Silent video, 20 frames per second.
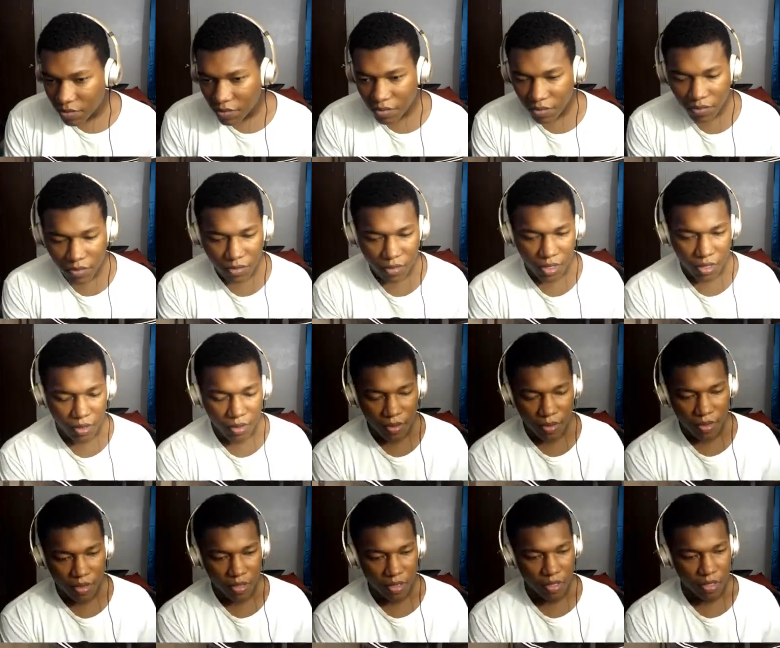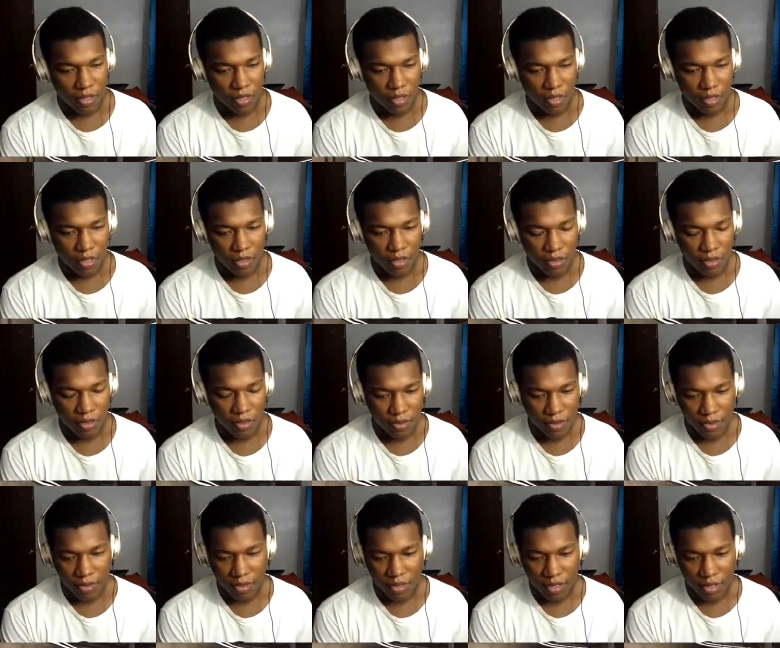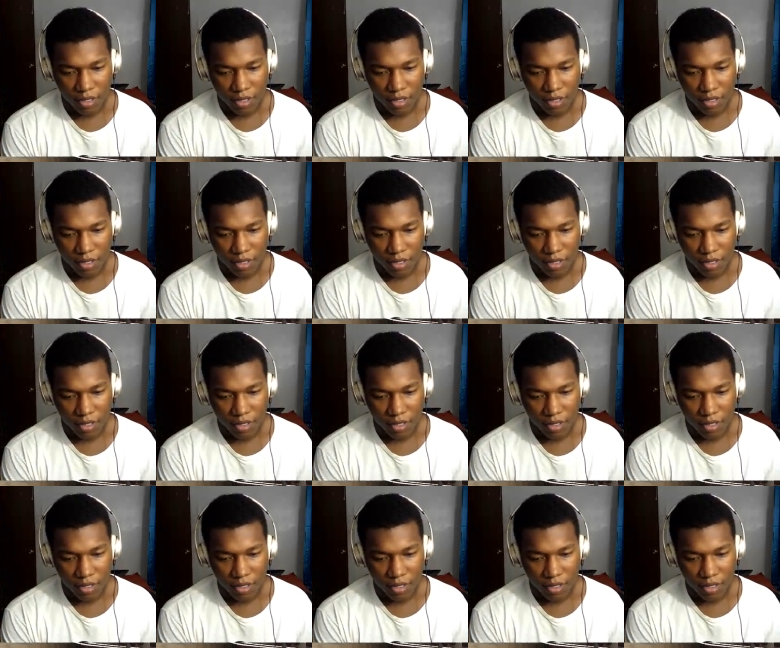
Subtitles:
Nothing is said.